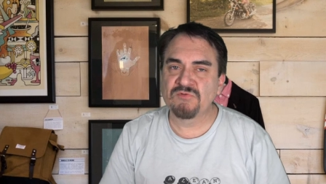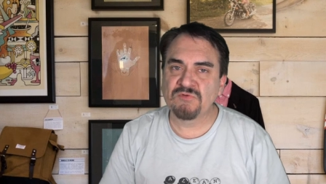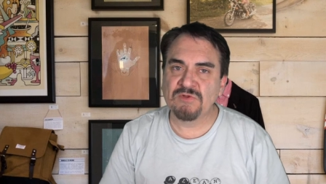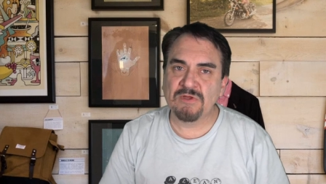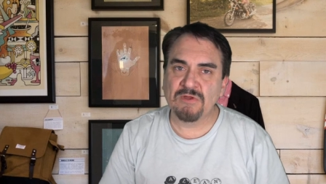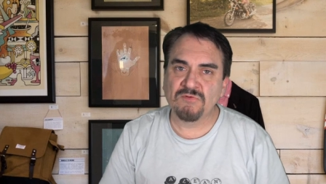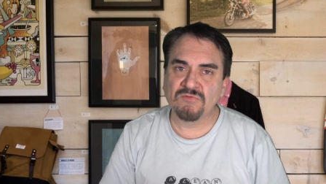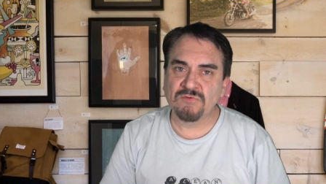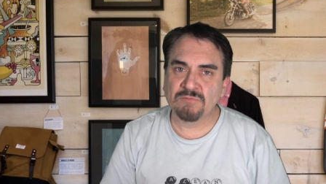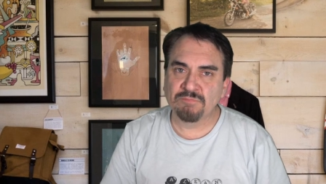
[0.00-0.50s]
book
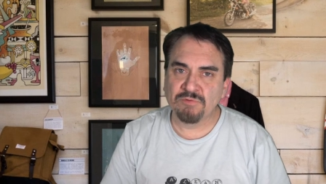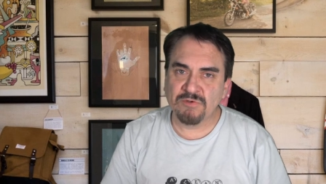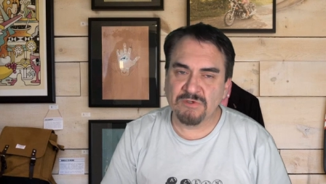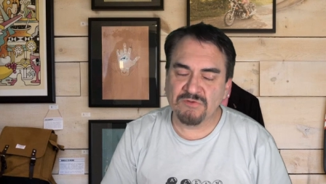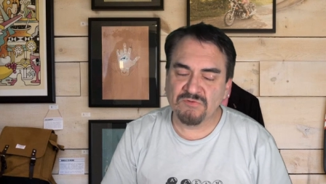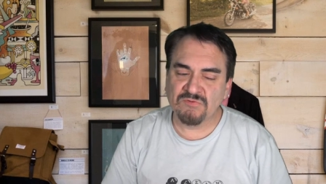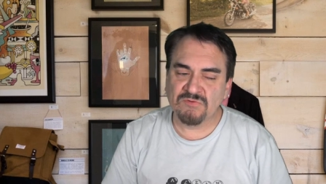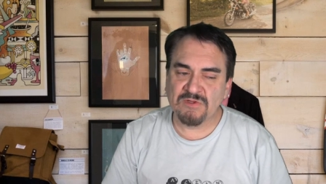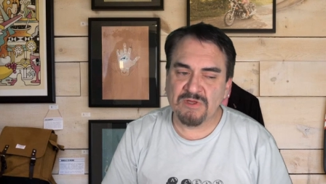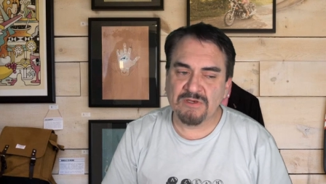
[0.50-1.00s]
sales are
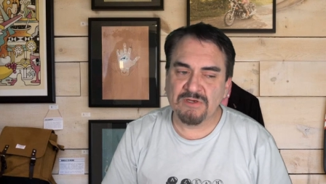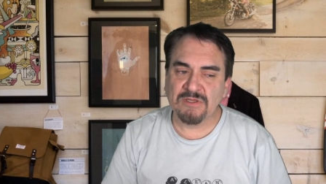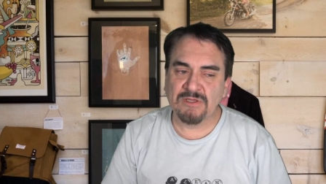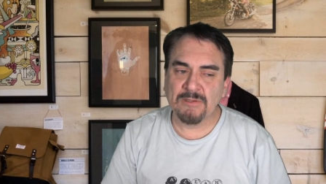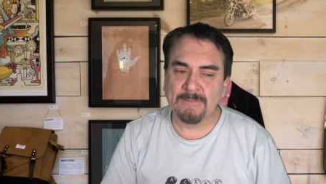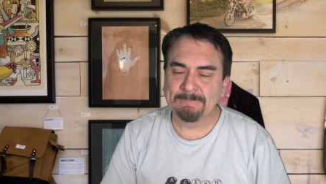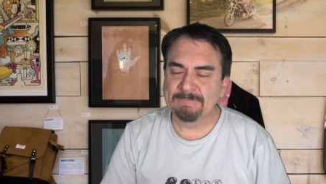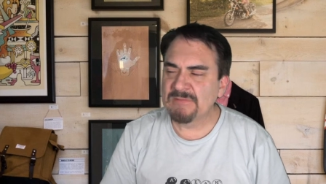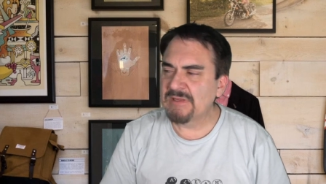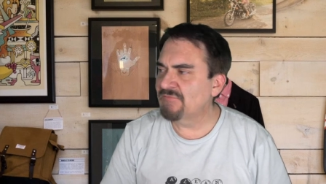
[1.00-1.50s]
pretty
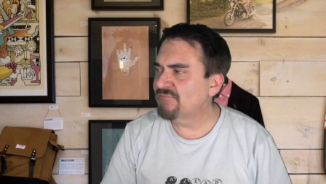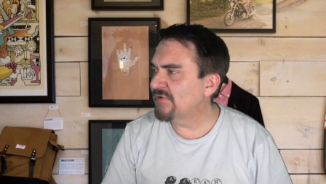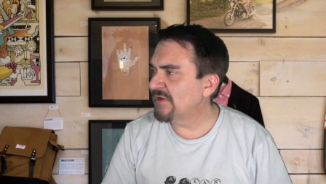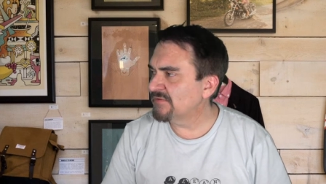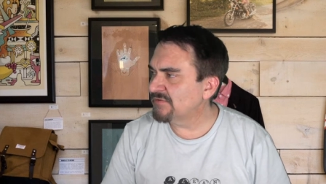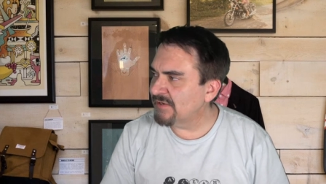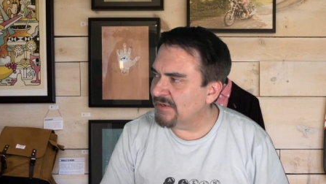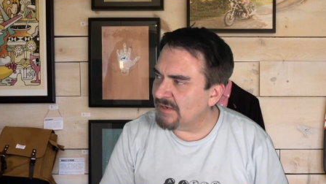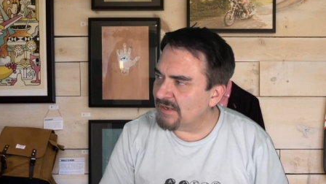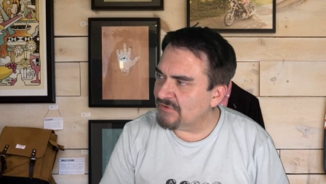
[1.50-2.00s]
steady. In
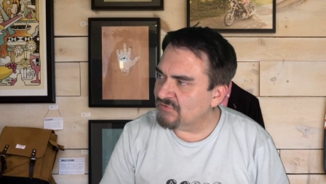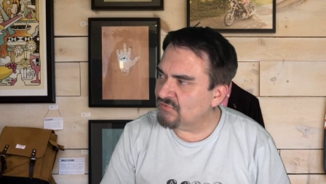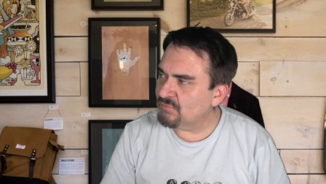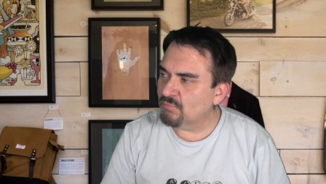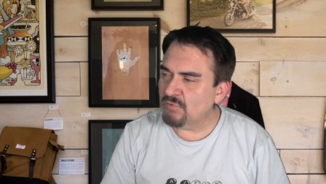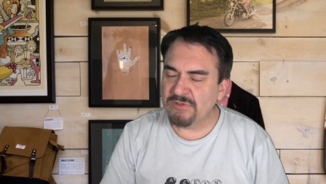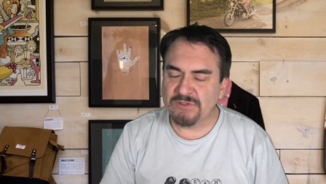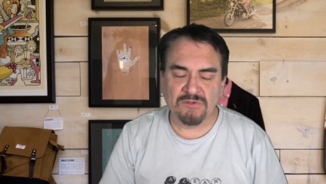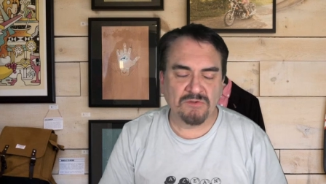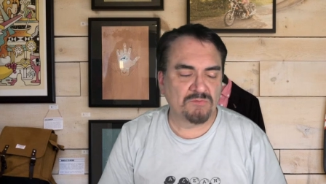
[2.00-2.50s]
fact, I got
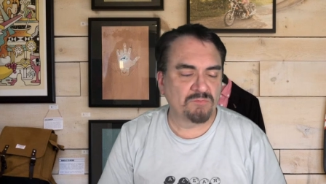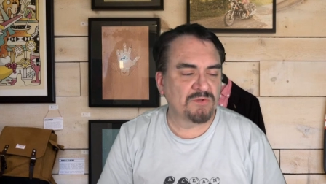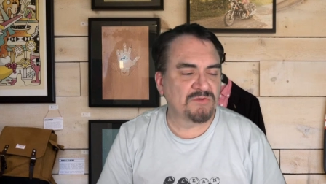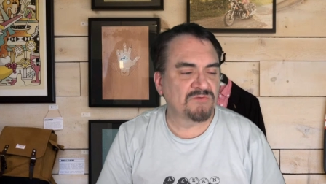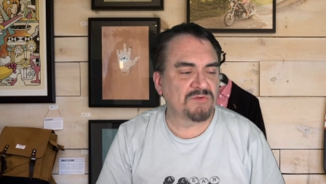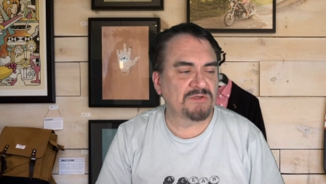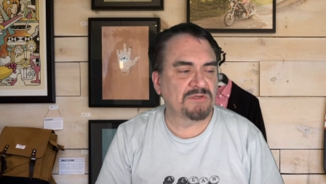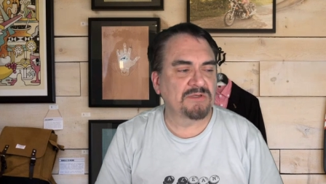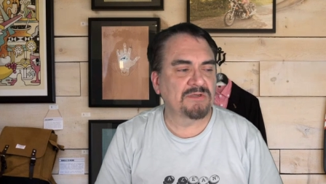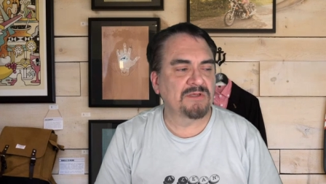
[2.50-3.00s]
some really good
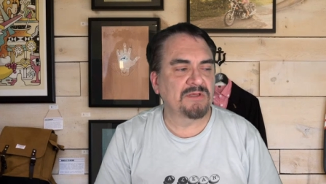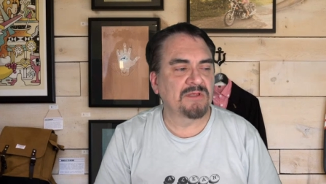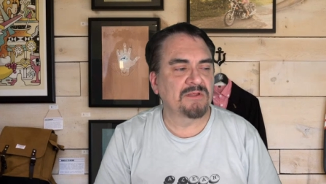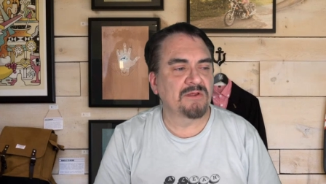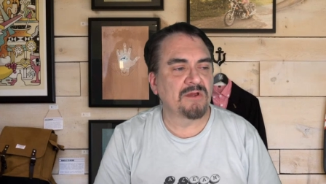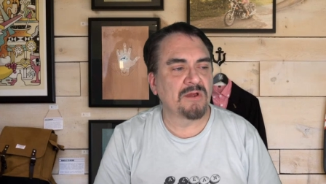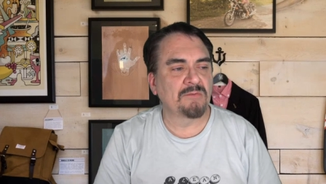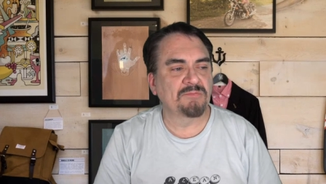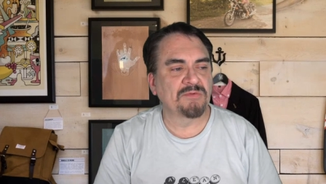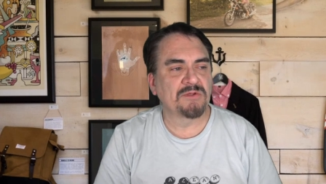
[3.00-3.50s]
ones I need to
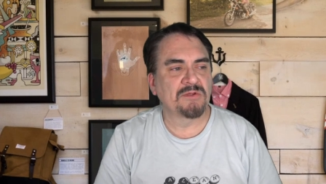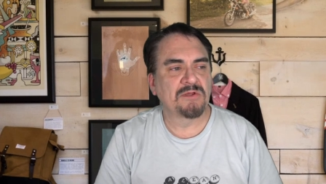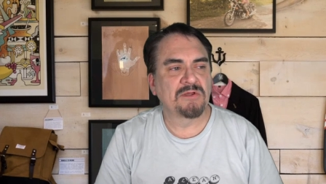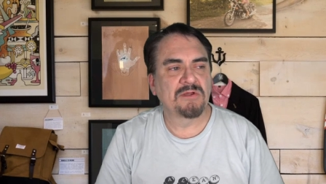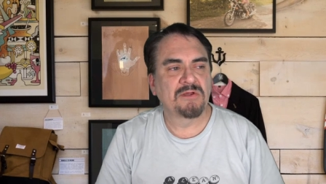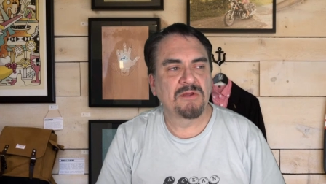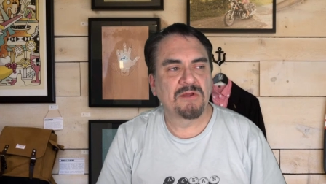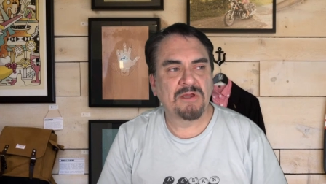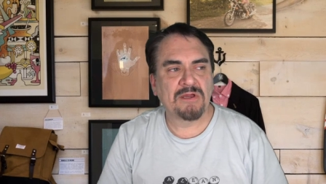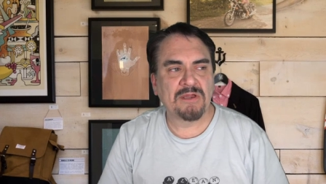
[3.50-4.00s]
get up.
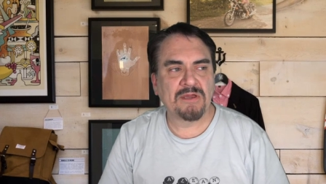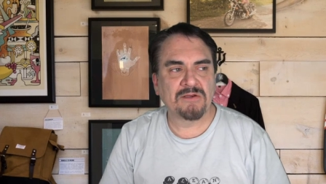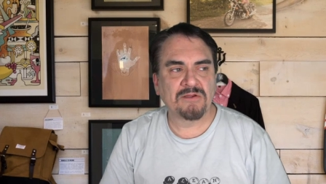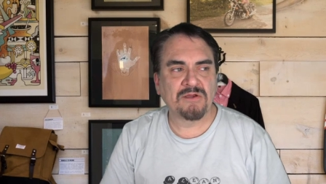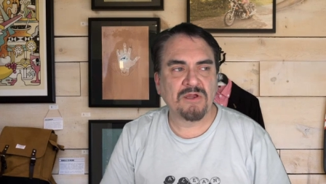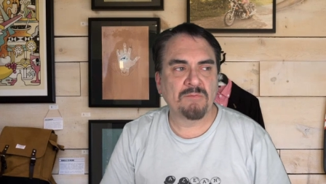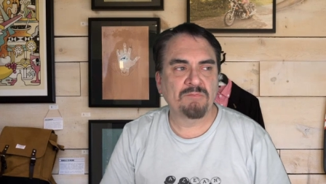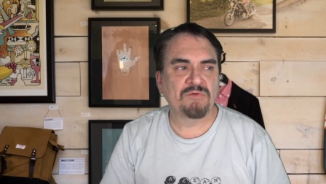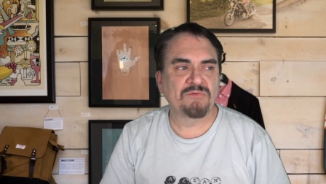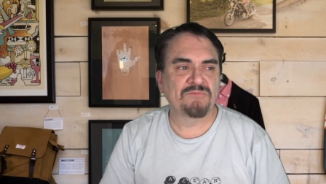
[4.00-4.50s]
I got a
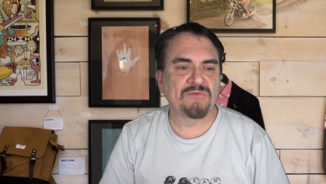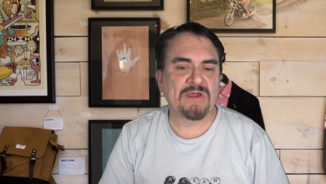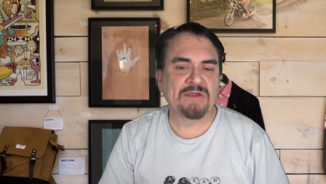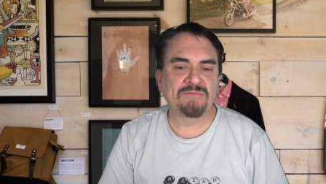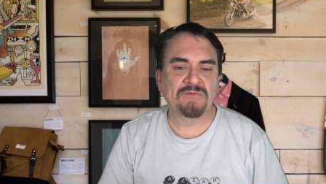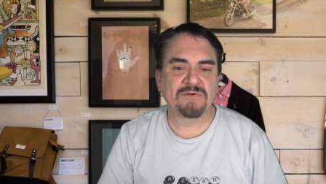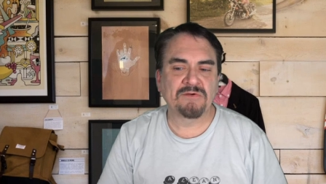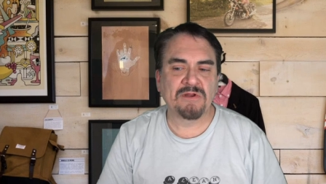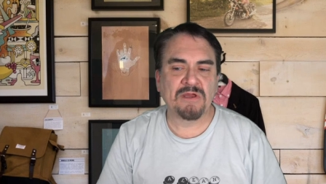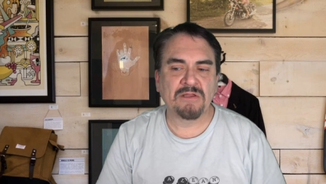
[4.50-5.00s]
couple
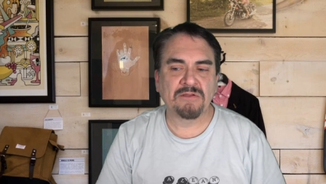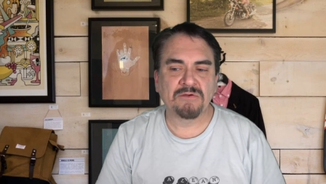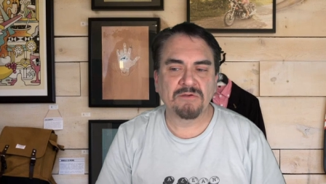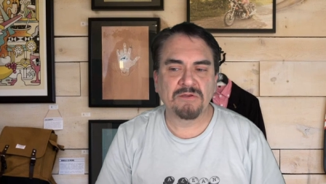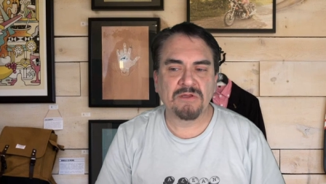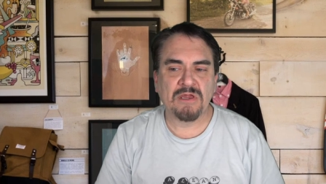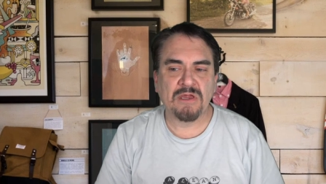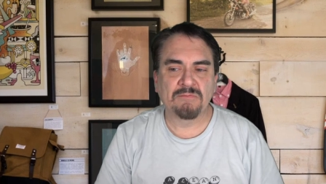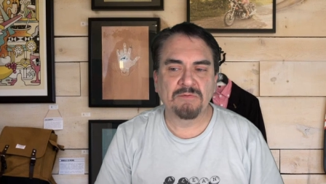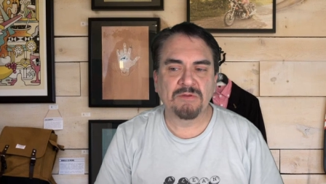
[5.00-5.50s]
$500
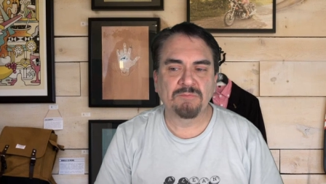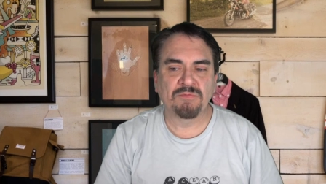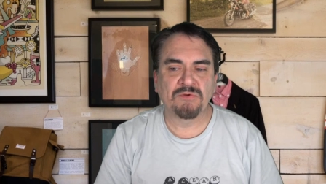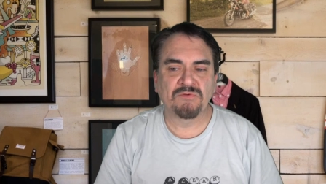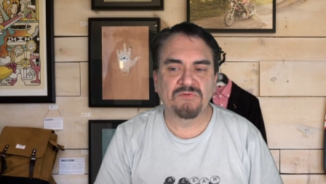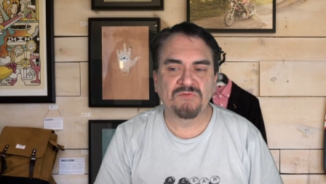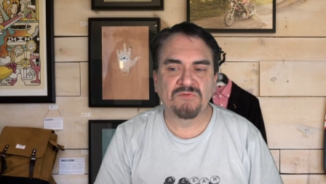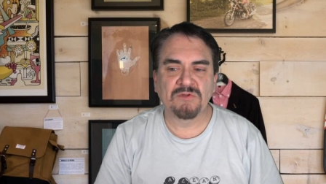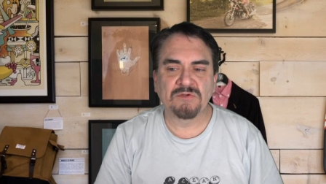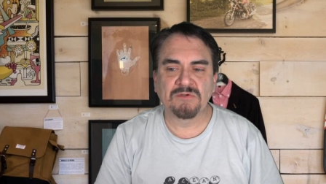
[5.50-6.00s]
comic
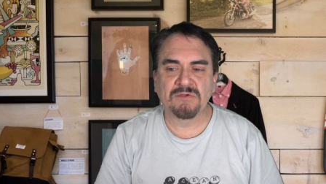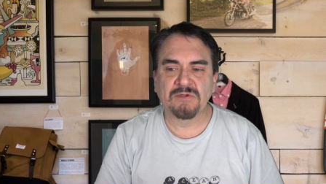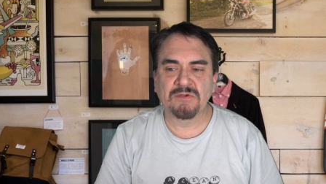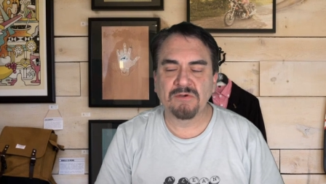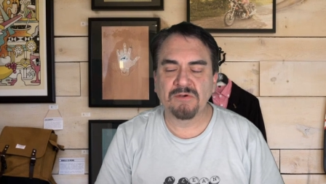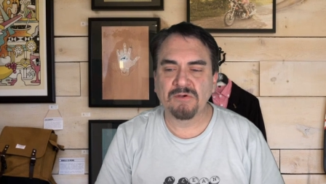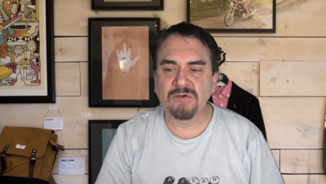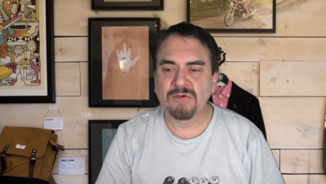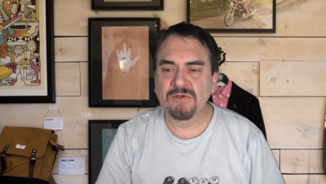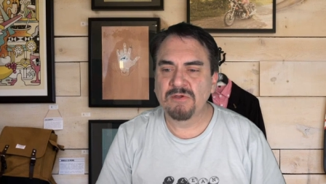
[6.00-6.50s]
books sitting
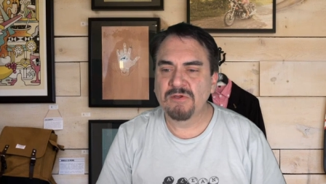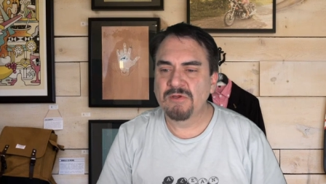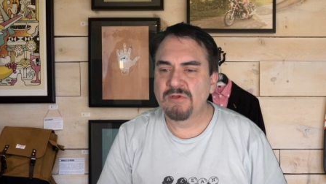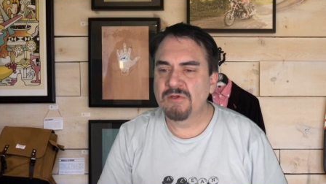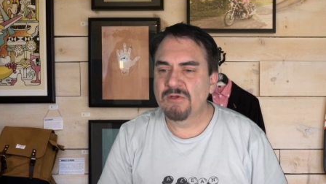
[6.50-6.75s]
here.